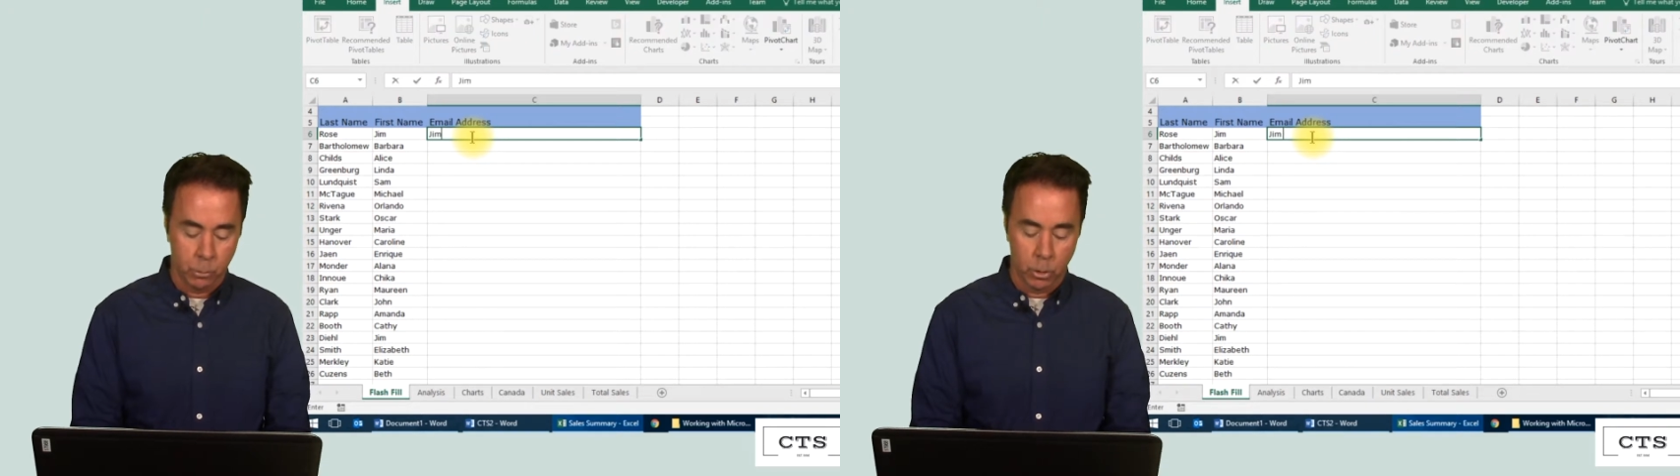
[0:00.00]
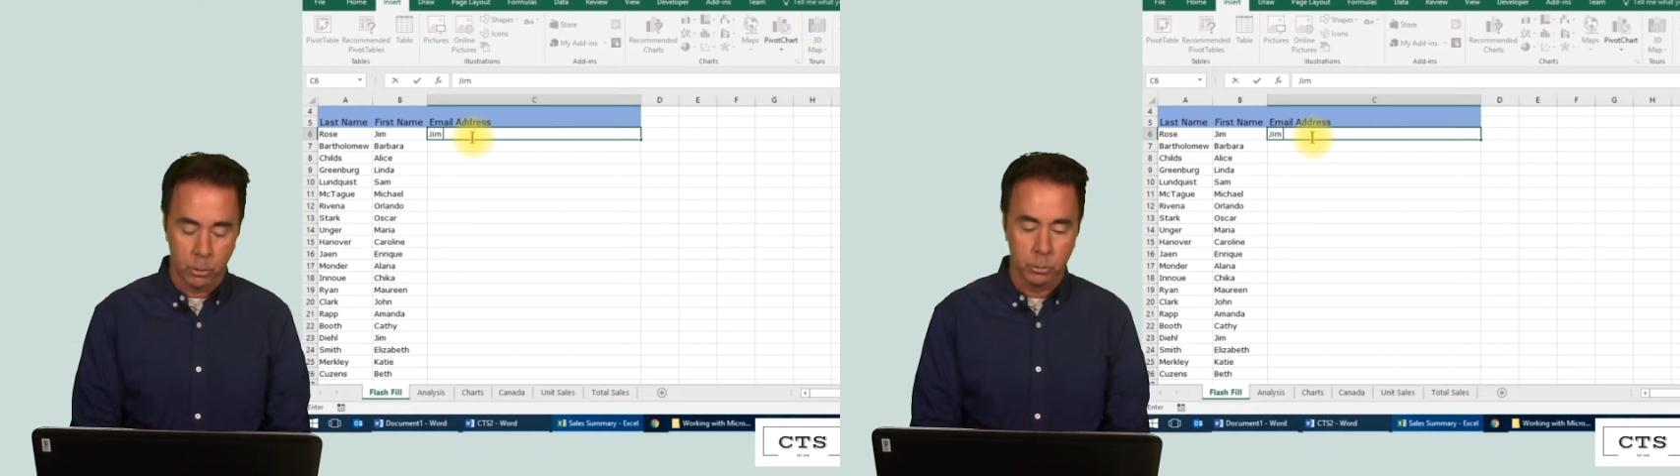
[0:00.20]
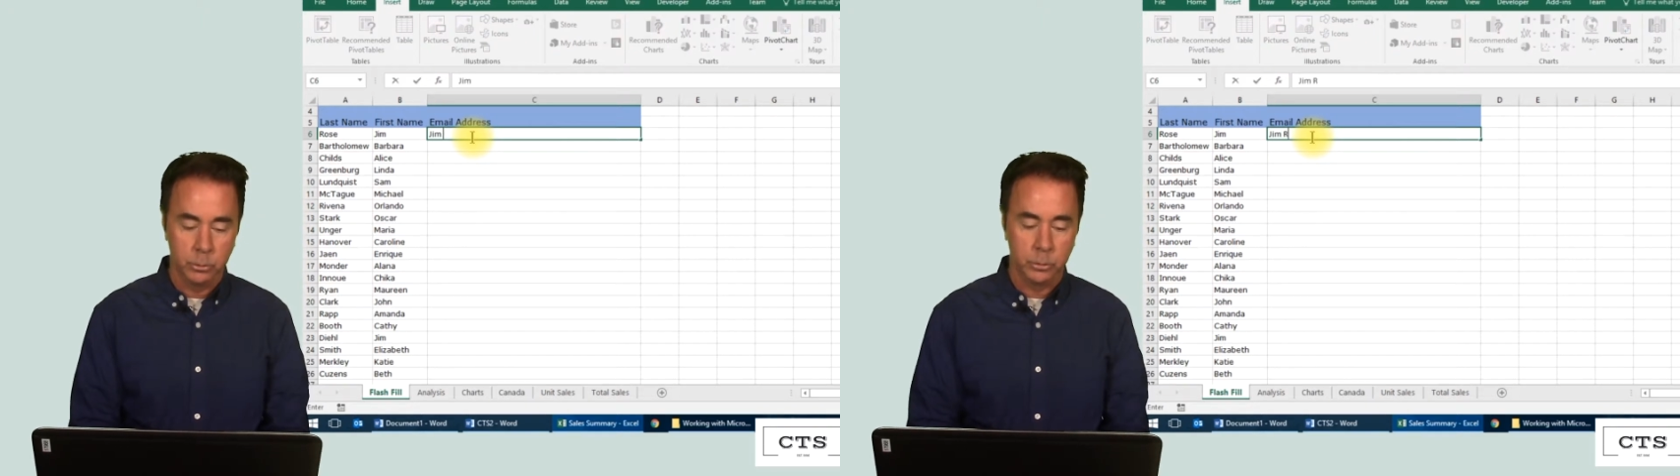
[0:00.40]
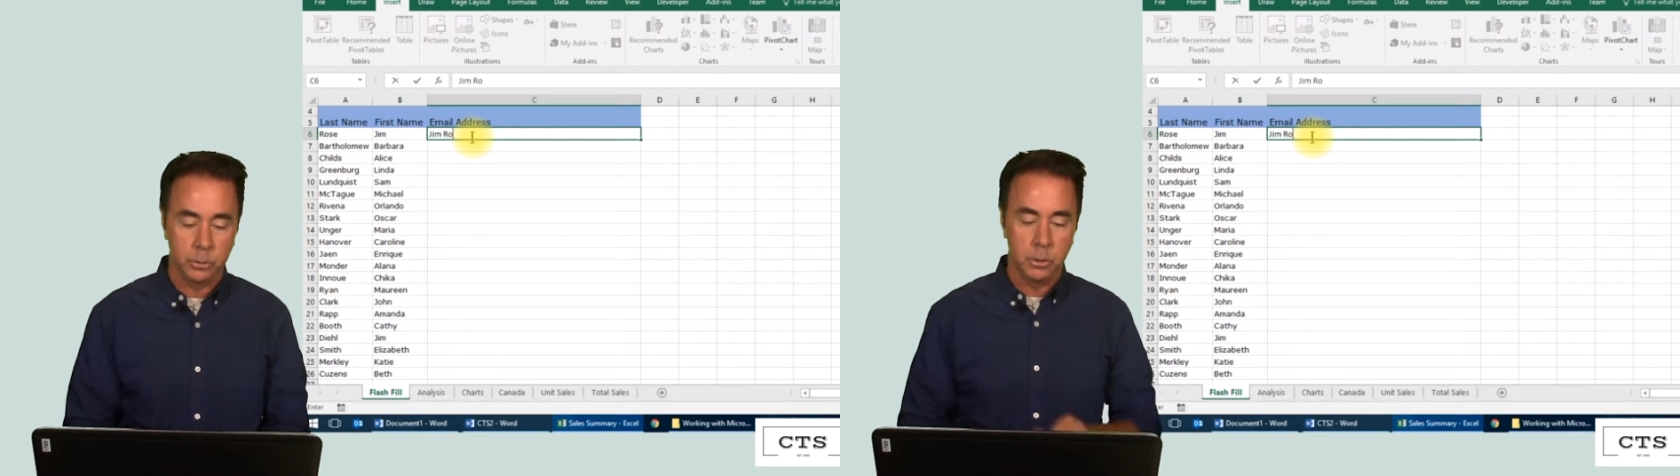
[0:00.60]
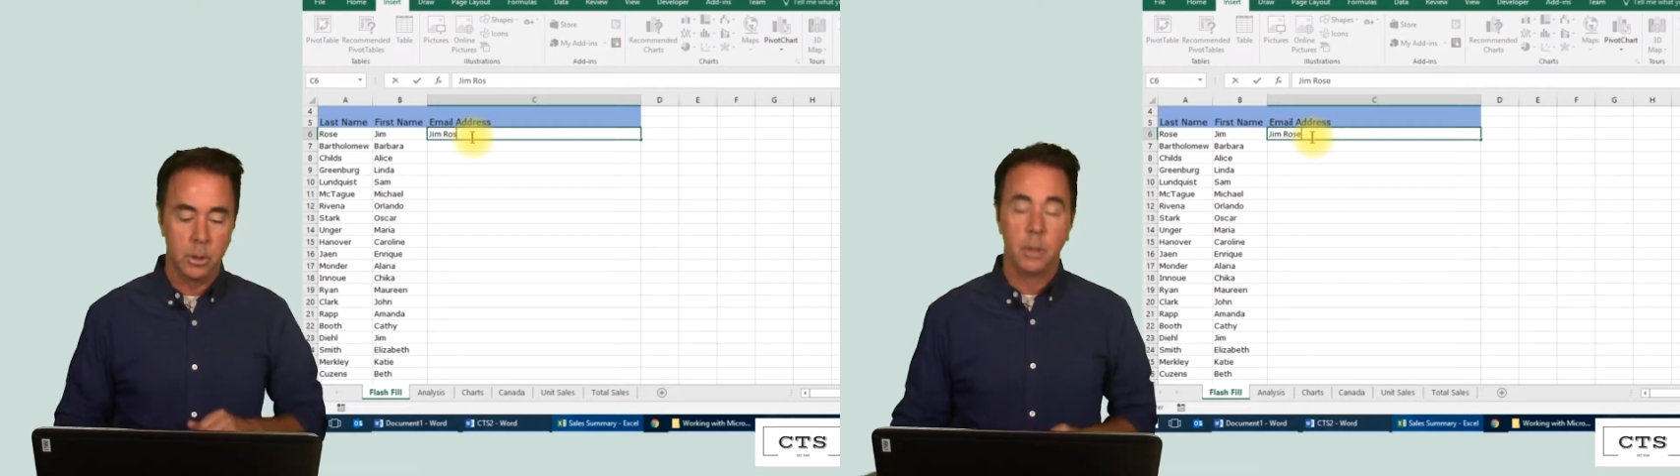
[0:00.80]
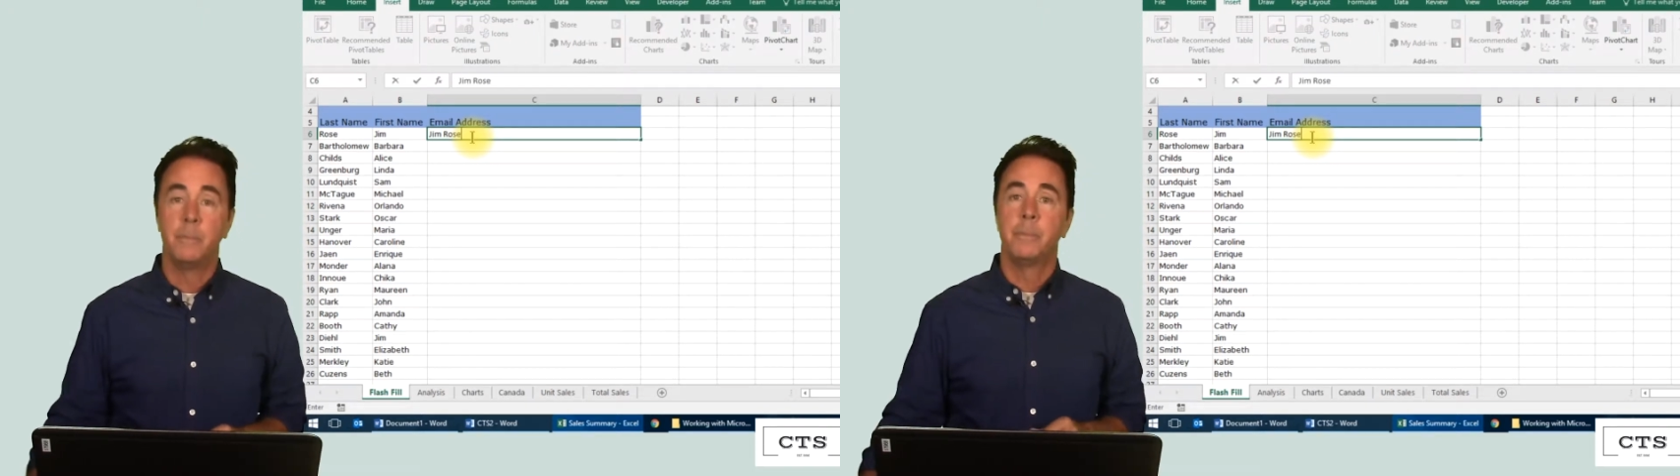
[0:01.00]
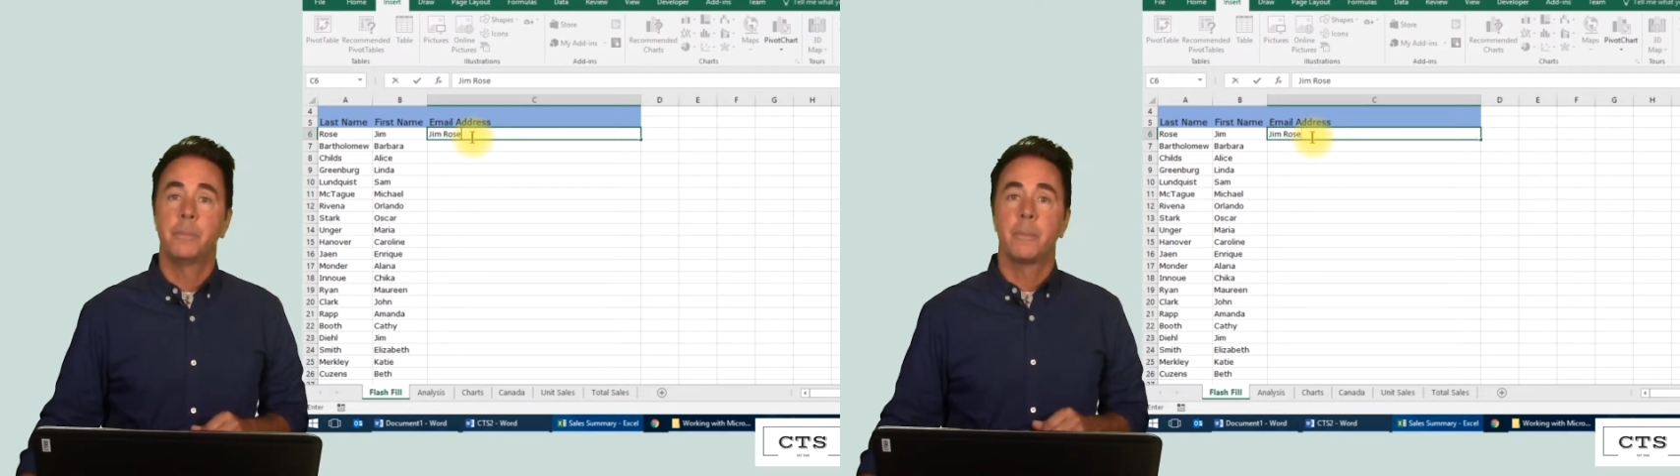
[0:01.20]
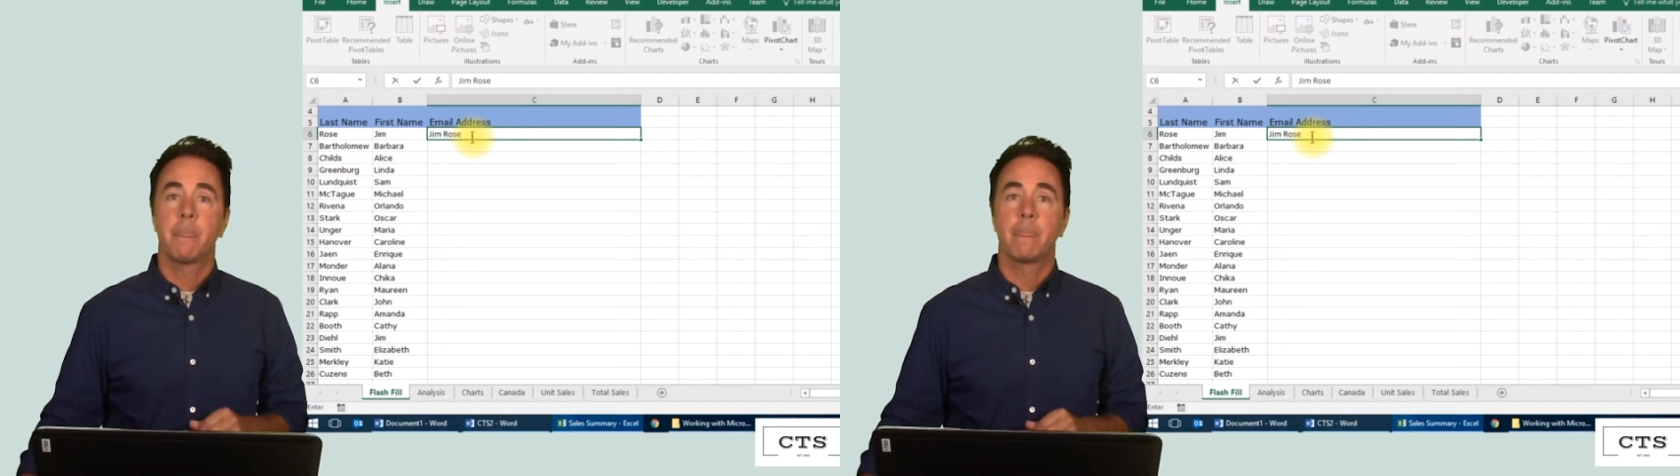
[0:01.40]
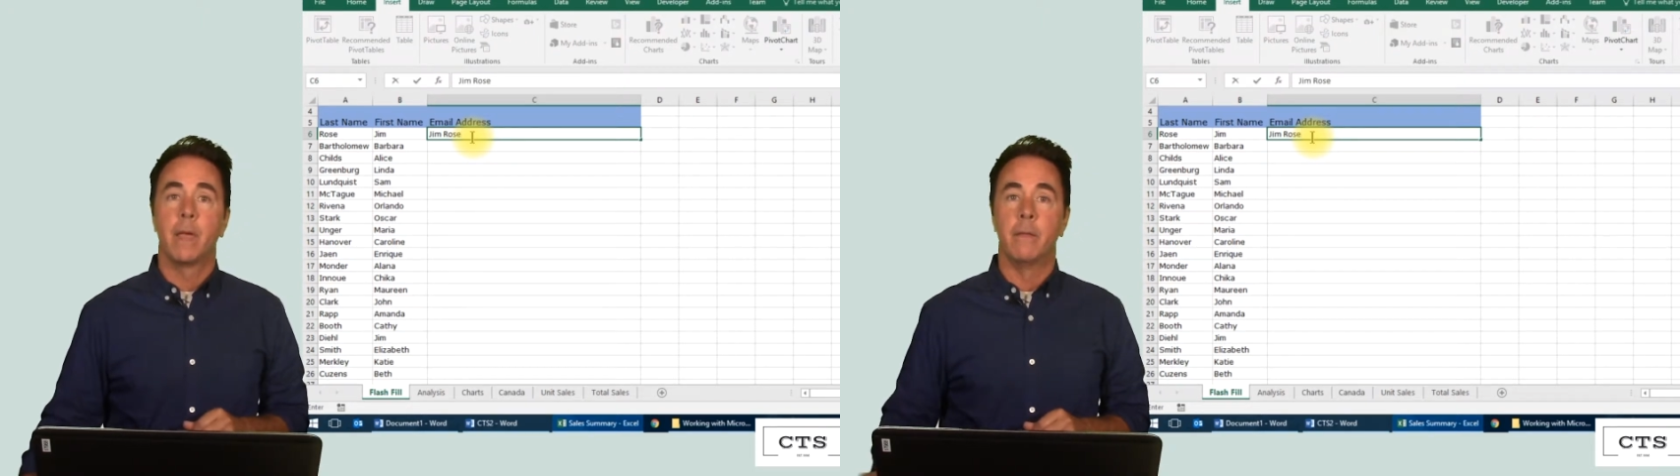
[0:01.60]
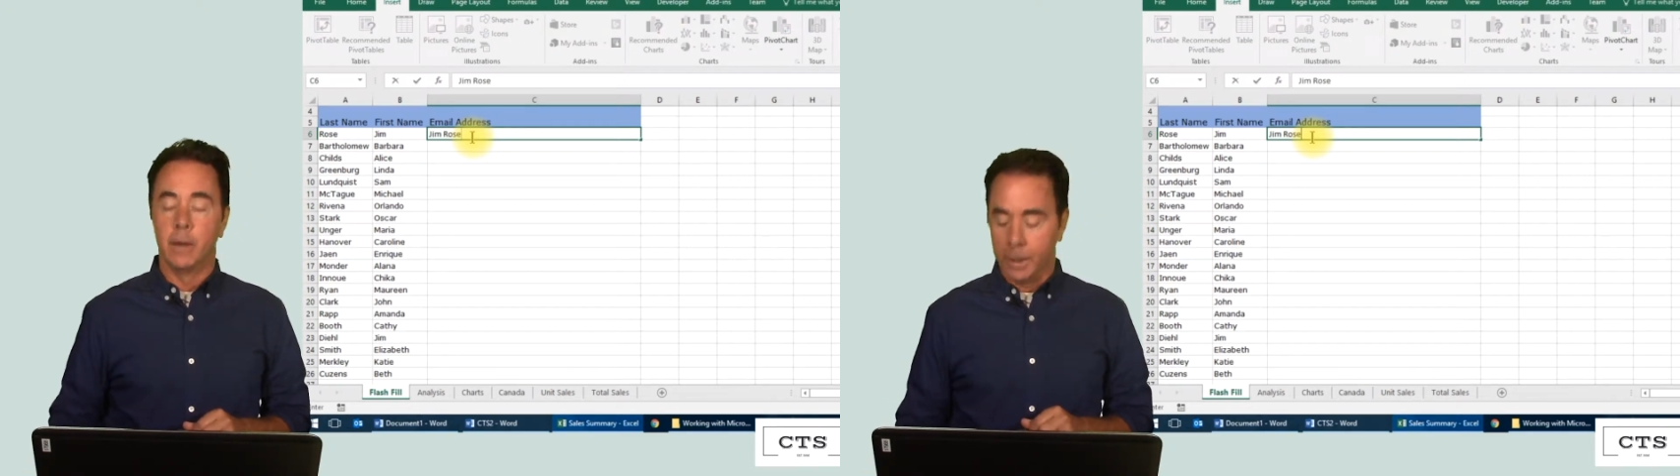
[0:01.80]
Rose,
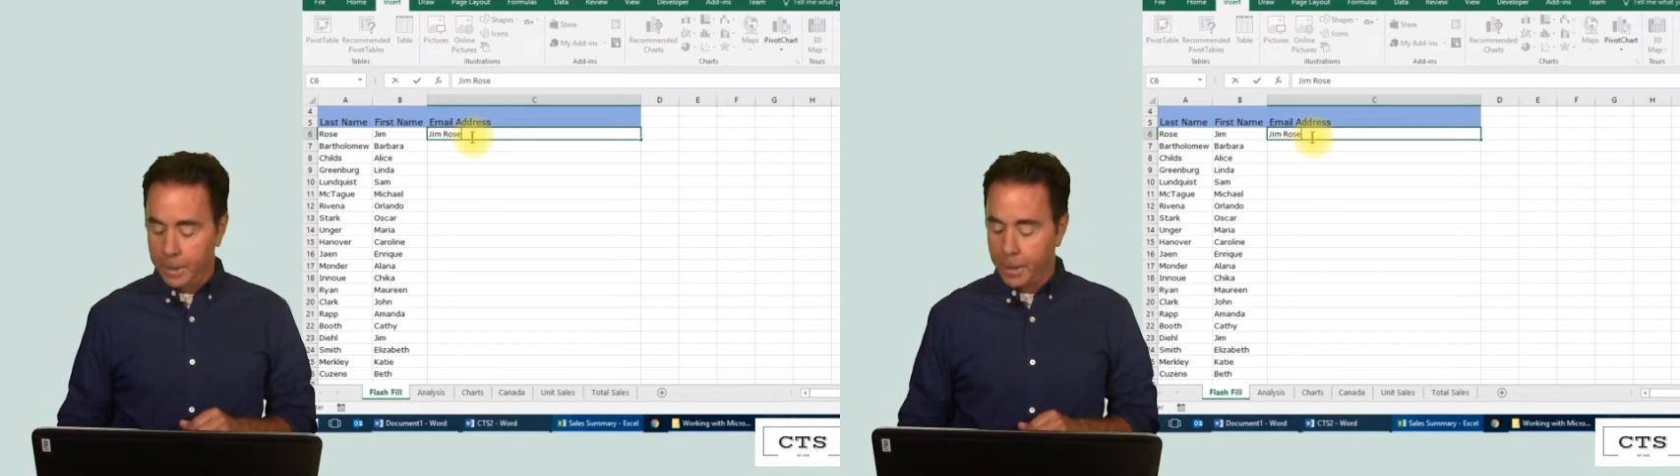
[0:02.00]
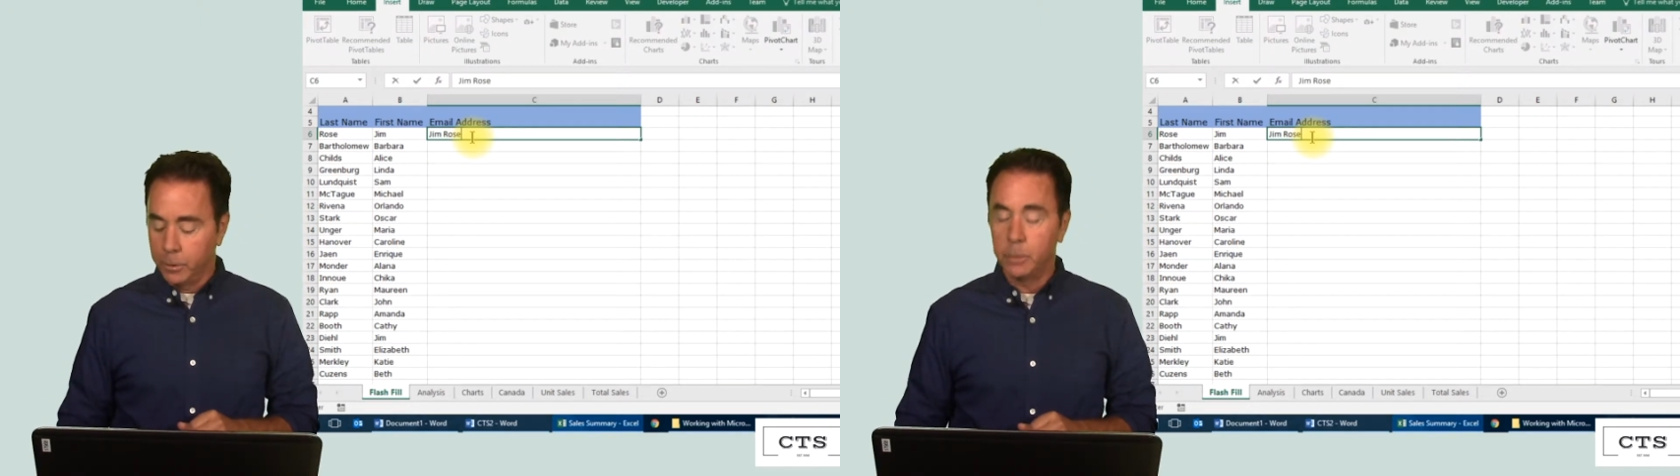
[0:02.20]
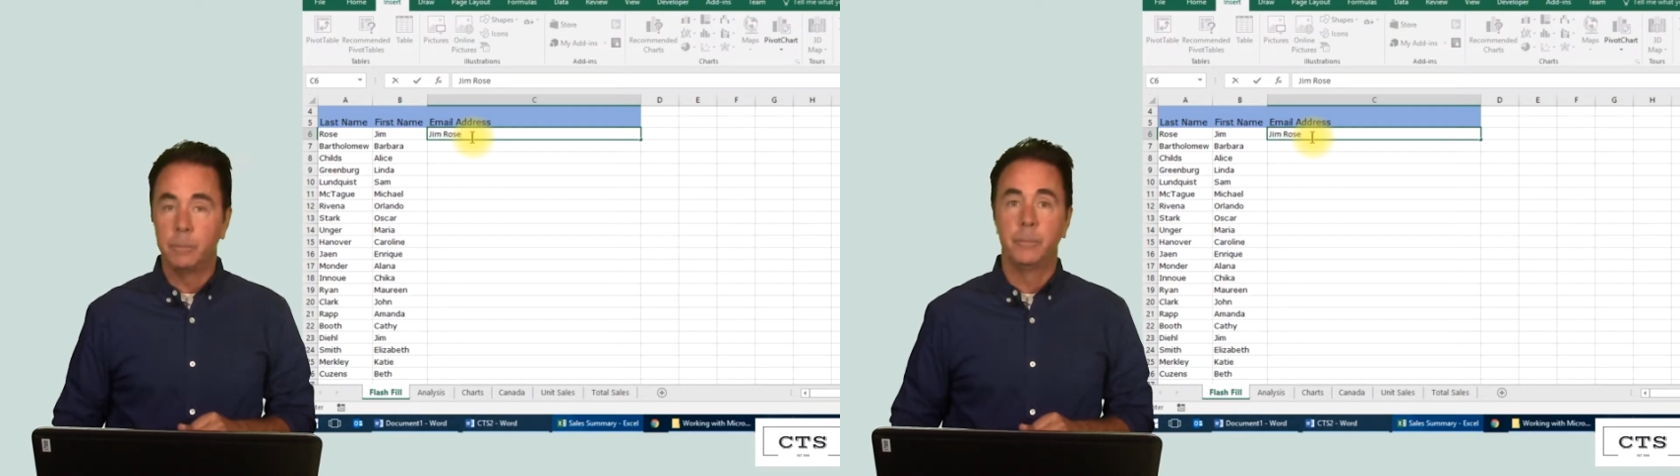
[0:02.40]
and then I hit enter.